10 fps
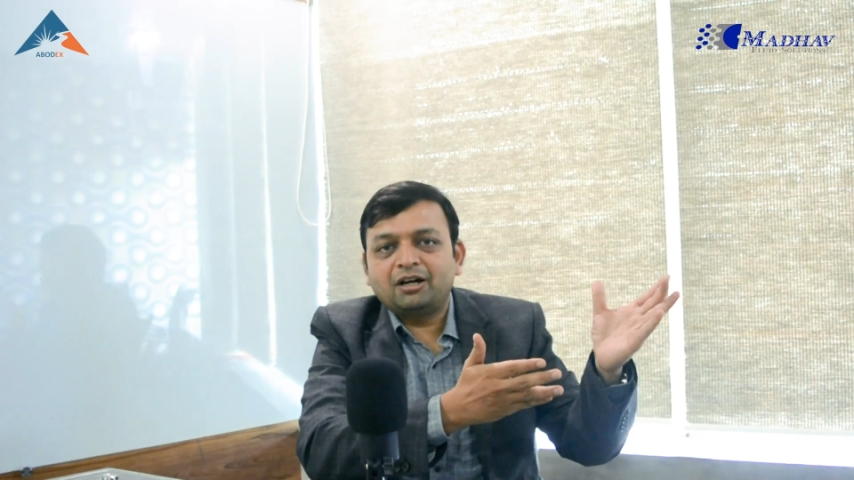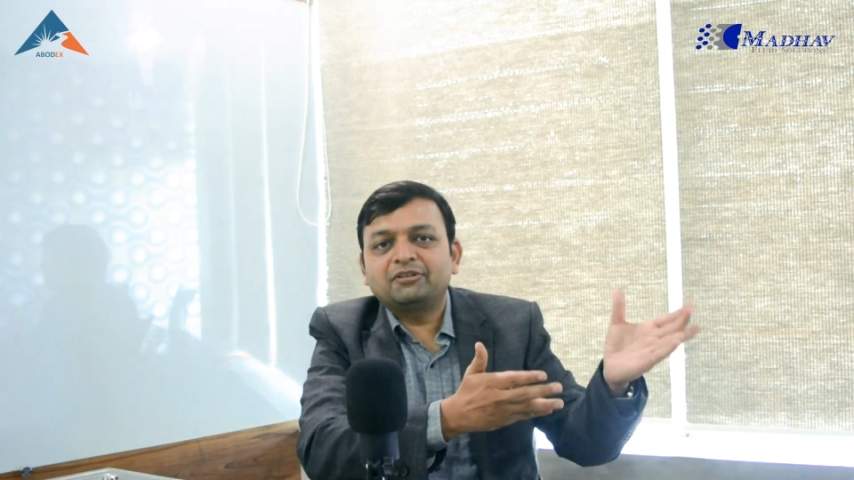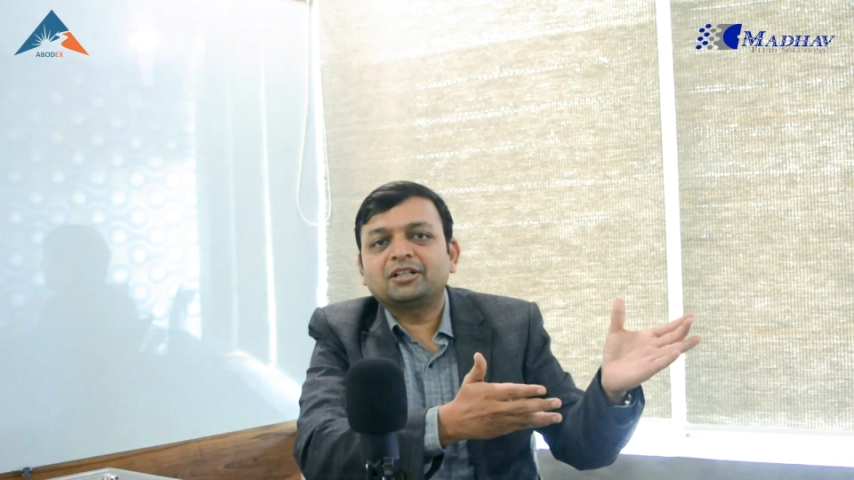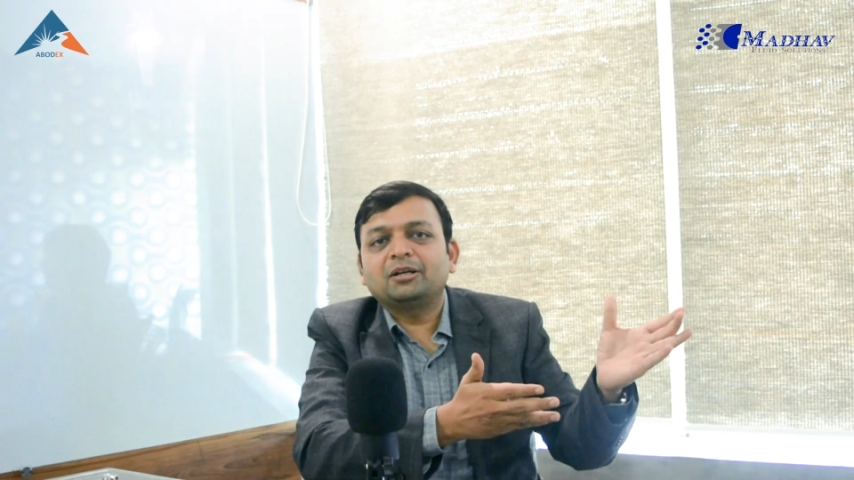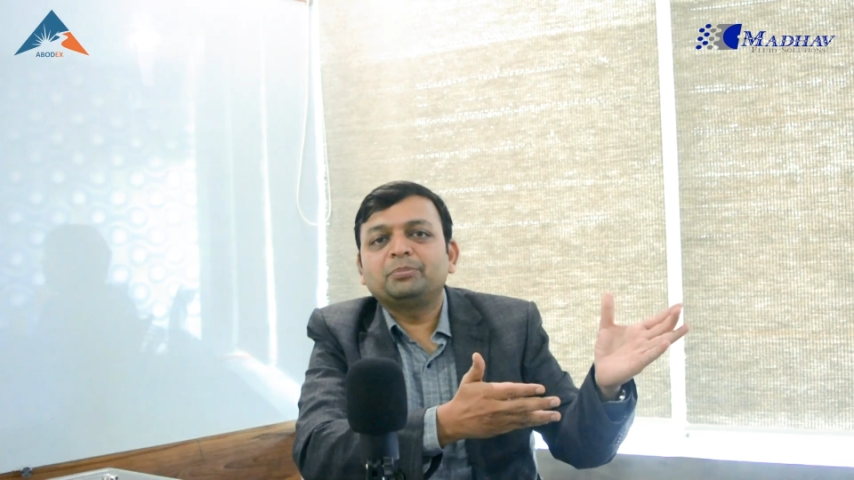
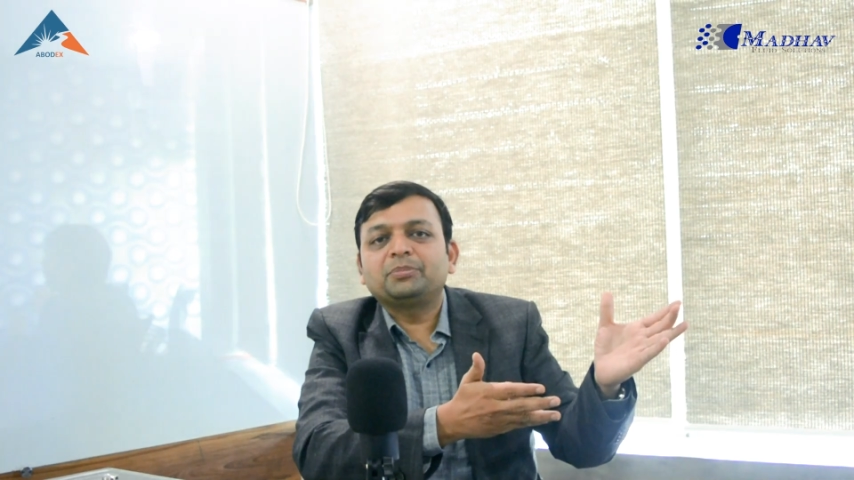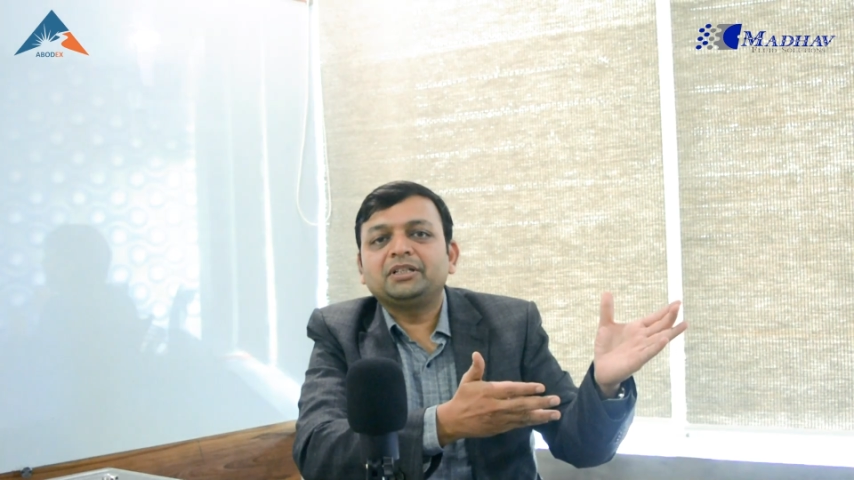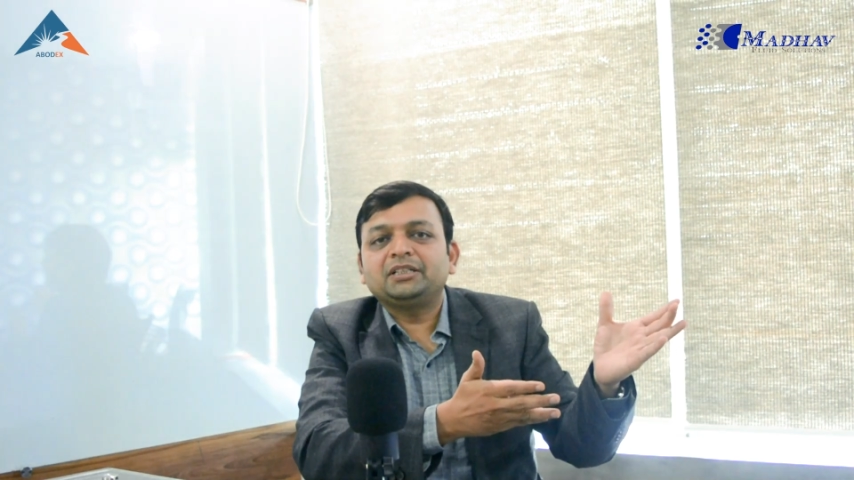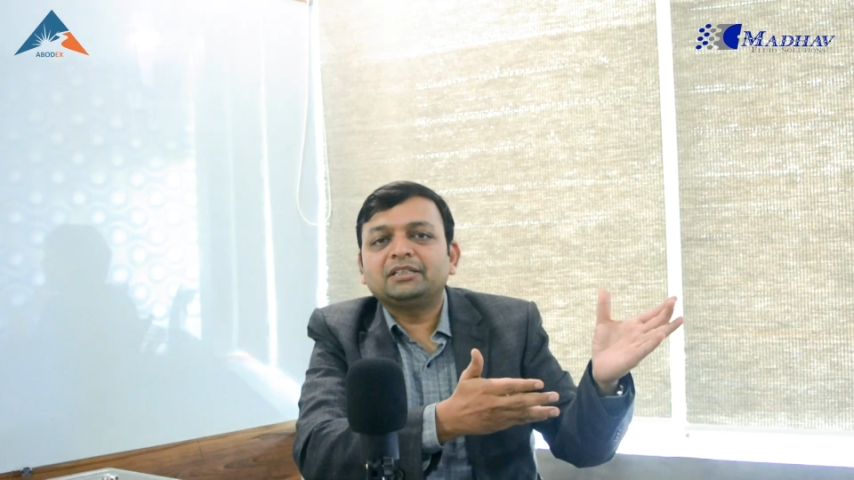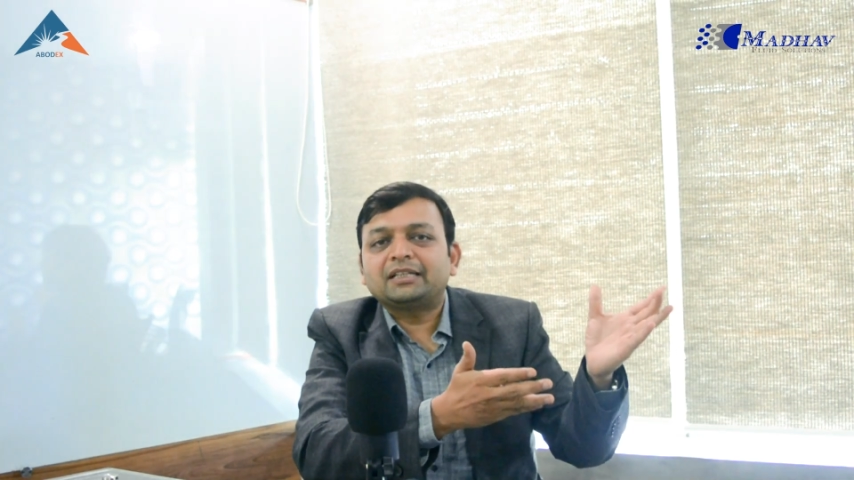our
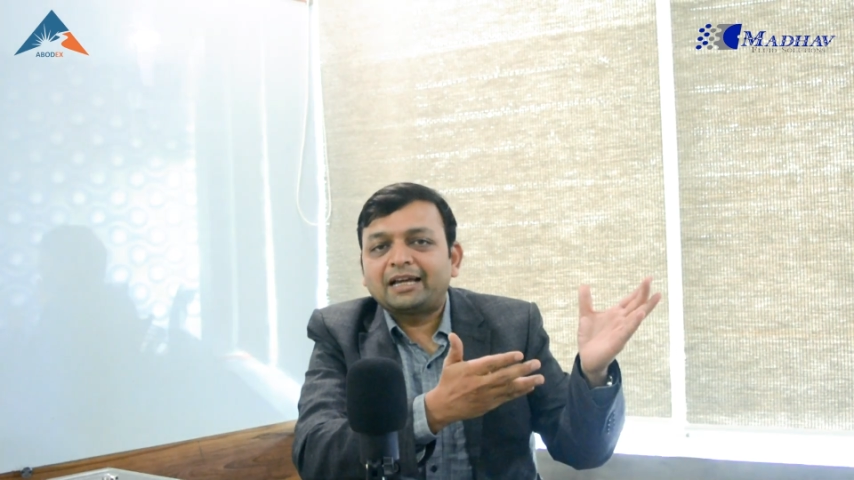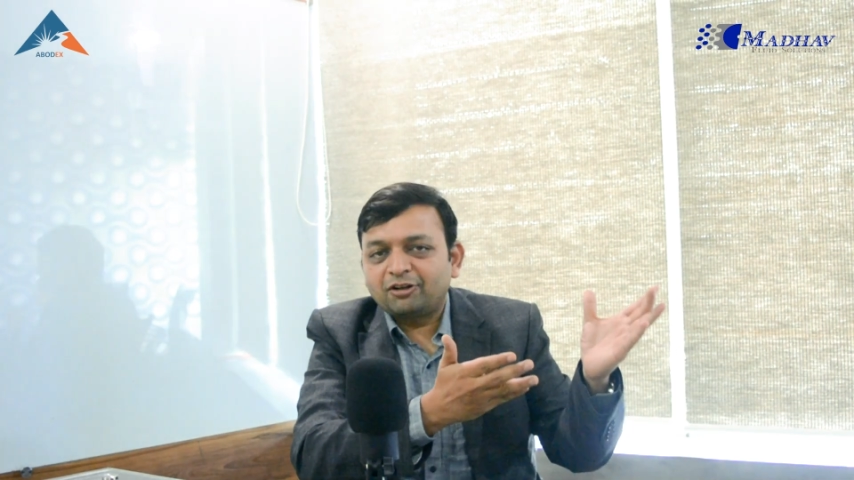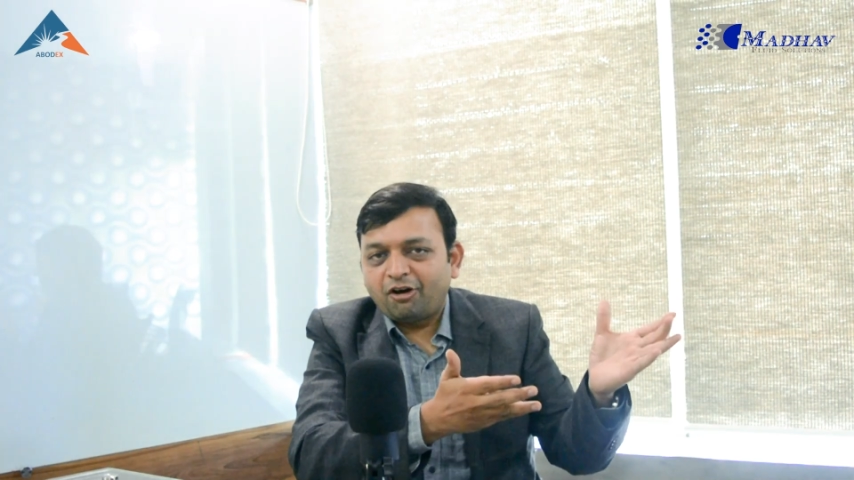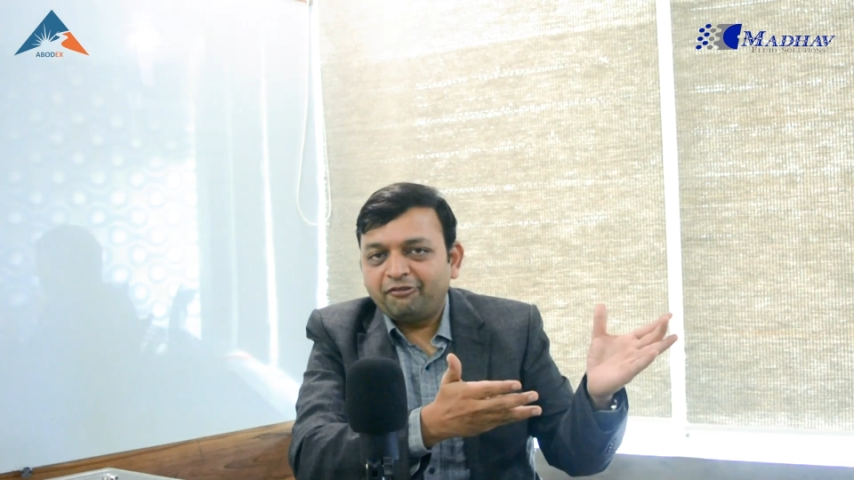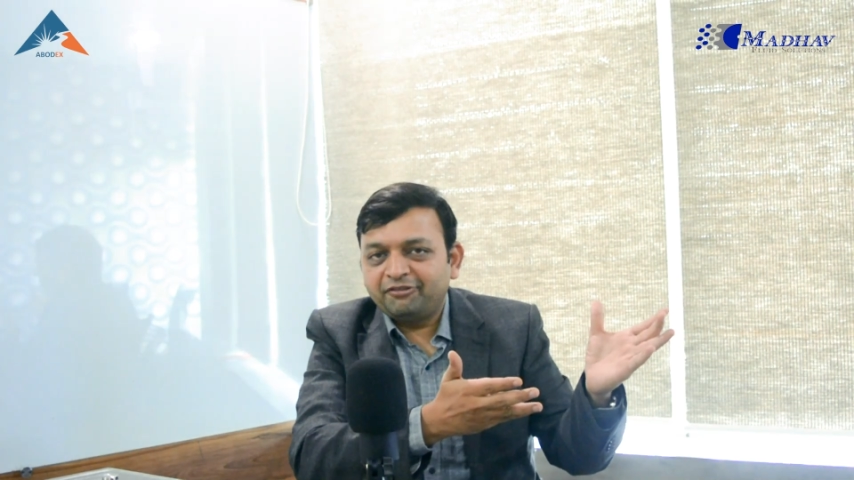company
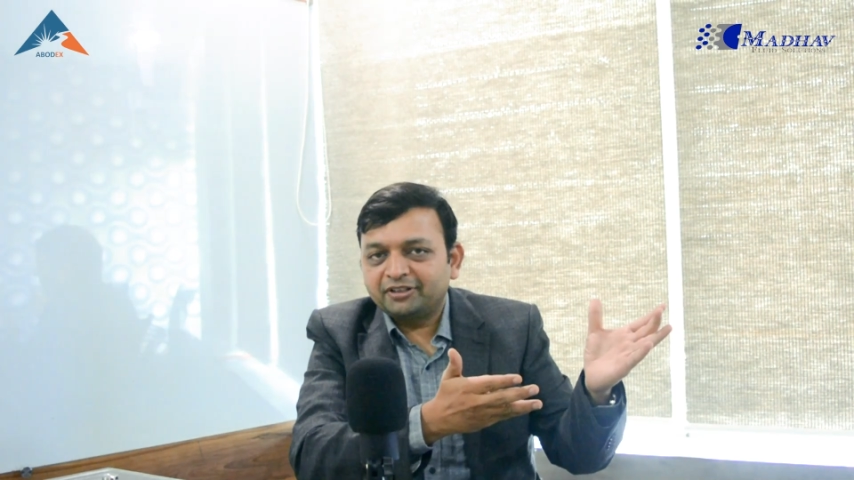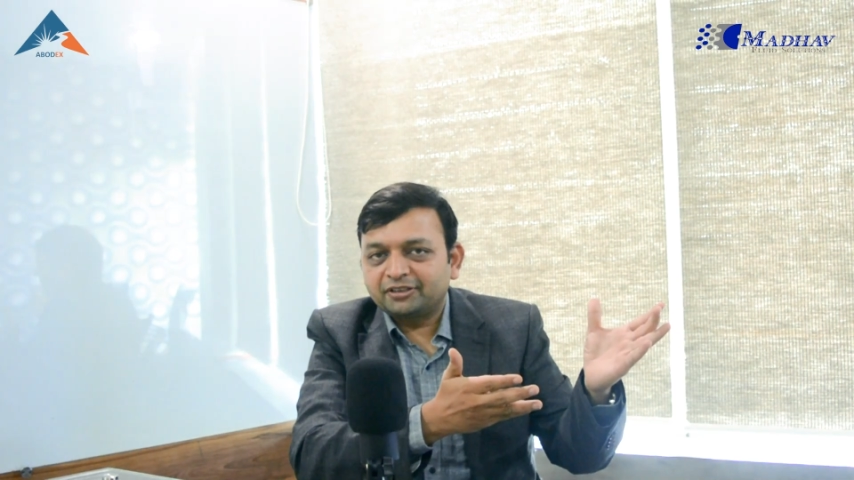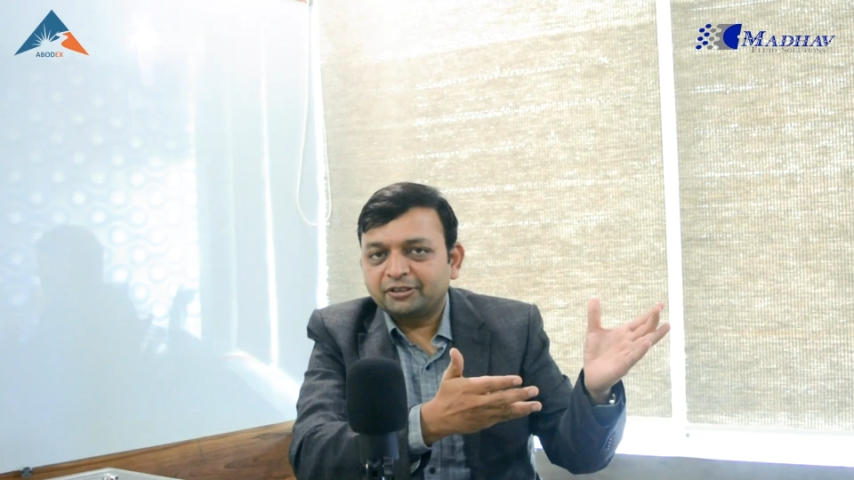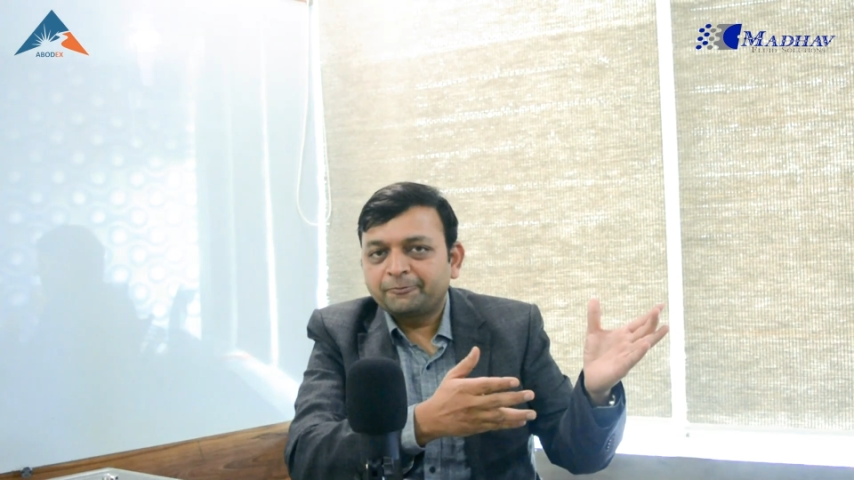can offer.